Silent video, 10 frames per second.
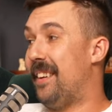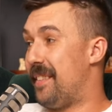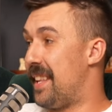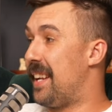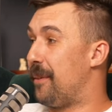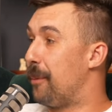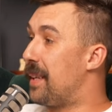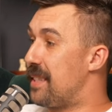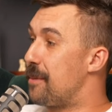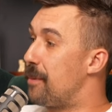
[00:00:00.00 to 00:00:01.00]
then there'll
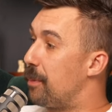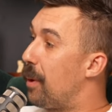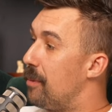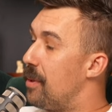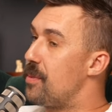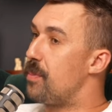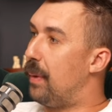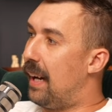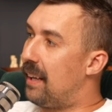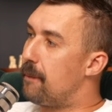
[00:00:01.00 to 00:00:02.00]
be some problems.
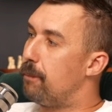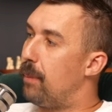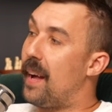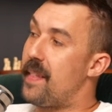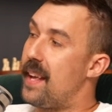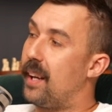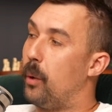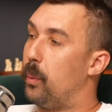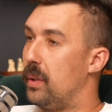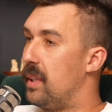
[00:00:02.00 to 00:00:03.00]
But by then I
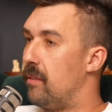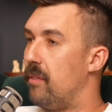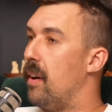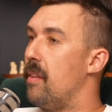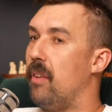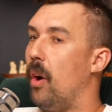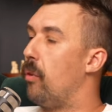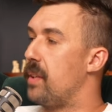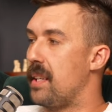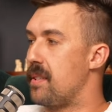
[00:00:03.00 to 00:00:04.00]
will have
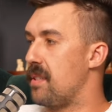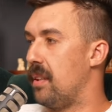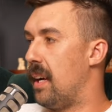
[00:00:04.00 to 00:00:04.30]
evolved S S